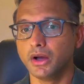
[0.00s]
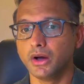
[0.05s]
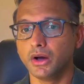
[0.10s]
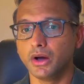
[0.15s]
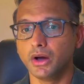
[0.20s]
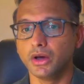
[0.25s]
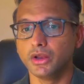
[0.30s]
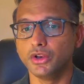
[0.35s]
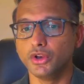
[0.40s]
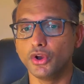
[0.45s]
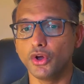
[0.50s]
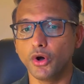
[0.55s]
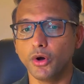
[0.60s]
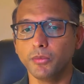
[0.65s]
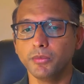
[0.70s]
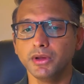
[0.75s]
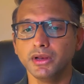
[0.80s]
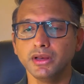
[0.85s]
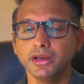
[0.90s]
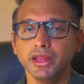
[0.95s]
A
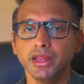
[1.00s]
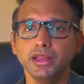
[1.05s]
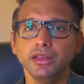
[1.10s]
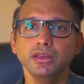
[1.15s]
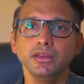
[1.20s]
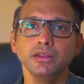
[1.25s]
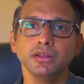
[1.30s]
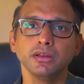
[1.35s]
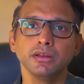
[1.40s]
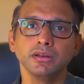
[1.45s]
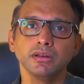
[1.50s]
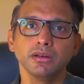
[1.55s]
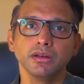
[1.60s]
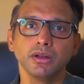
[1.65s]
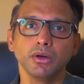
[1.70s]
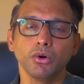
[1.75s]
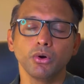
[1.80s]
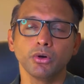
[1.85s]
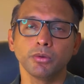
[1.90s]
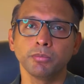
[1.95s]
normal Indian
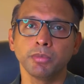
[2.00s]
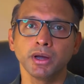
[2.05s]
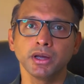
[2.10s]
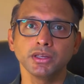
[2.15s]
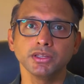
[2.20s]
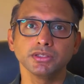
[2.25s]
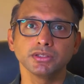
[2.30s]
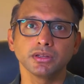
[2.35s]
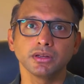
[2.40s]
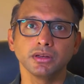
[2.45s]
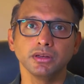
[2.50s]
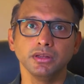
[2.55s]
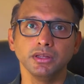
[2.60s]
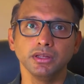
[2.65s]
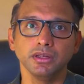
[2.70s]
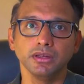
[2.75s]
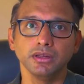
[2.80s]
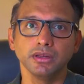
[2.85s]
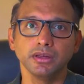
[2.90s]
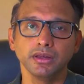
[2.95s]
or Pakistani
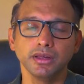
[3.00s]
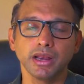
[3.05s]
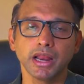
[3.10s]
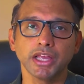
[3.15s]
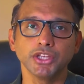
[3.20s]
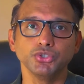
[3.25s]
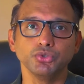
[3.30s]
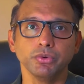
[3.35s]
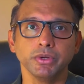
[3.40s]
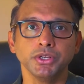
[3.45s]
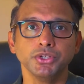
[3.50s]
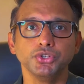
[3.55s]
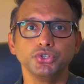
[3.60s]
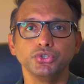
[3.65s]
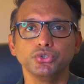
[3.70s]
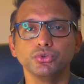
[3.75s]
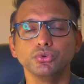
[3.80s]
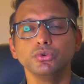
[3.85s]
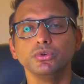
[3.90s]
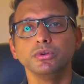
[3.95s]
graduate
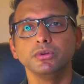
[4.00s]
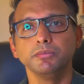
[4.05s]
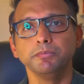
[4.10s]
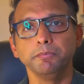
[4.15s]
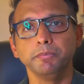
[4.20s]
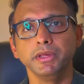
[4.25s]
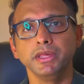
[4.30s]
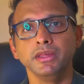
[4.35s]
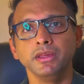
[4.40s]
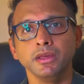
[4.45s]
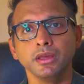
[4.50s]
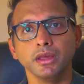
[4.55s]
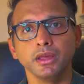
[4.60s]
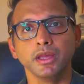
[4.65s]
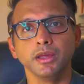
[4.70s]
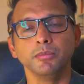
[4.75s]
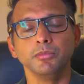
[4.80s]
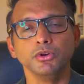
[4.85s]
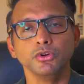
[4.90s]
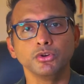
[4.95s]
should be
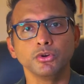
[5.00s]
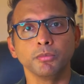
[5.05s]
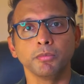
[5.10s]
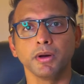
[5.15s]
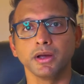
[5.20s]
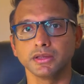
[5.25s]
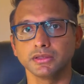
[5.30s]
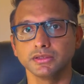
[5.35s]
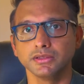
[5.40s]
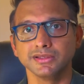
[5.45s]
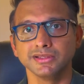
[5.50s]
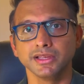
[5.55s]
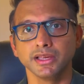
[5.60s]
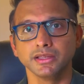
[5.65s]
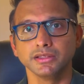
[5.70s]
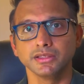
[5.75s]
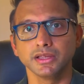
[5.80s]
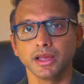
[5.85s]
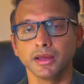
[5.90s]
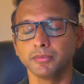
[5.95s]
able to pass this
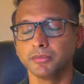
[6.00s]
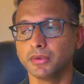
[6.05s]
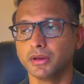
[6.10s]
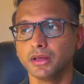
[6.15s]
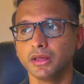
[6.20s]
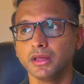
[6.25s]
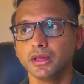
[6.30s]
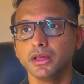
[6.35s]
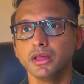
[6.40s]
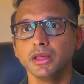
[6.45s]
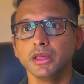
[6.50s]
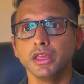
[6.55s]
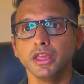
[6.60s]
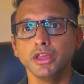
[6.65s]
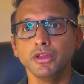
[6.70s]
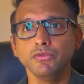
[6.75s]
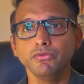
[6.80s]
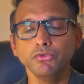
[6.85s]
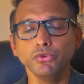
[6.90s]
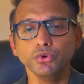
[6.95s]
exam.
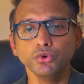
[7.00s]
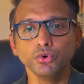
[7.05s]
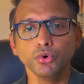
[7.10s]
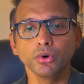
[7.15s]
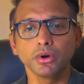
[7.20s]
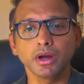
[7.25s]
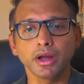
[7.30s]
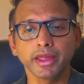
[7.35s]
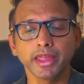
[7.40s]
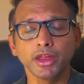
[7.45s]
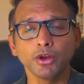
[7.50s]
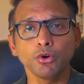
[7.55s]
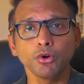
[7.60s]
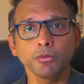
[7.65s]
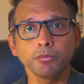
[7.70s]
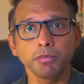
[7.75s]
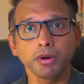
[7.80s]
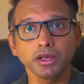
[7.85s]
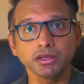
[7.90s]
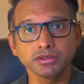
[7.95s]
If you cannot
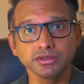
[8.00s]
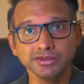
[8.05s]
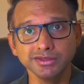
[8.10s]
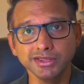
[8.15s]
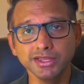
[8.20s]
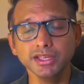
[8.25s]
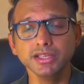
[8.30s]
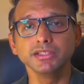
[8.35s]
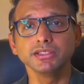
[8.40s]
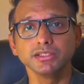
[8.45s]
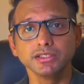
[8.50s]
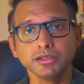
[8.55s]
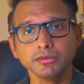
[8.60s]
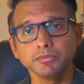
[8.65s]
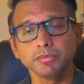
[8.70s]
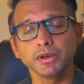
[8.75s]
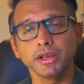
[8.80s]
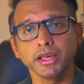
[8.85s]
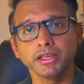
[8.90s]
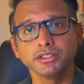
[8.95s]
pass this
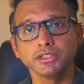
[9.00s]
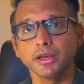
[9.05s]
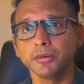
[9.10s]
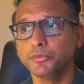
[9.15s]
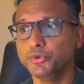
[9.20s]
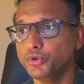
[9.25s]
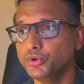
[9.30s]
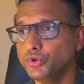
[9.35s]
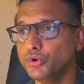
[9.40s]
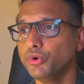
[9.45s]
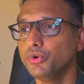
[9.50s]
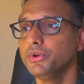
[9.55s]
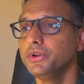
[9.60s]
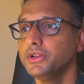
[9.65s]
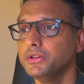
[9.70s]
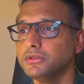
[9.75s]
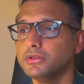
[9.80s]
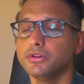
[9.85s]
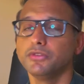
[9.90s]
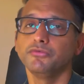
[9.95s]
simple exam, you don't
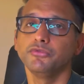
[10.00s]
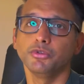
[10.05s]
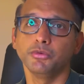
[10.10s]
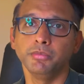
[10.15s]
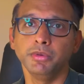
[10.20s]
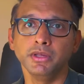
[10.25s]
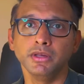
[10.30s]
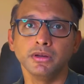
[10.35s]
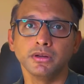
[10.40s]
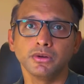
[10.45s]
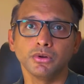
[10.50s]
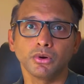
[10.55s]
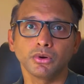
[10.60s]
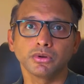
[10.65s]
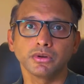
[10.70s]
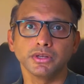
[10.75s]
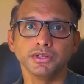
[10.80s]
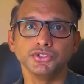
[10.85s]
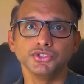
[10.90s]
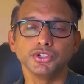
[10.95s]
deserve to be a doctor
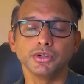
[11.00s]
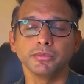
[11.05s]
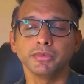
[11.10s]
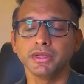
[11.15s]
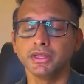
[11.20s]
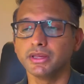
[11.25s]
in Germany.